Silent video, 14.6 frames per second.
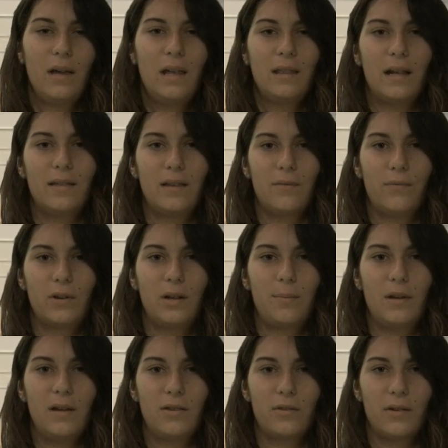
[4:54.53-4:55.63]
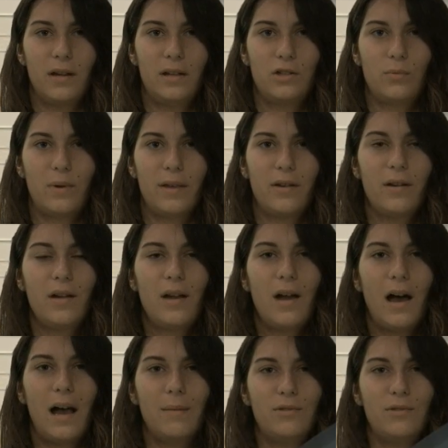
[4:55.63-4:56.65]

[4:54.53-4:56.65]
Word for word: That's it for WSRH Weather. I'm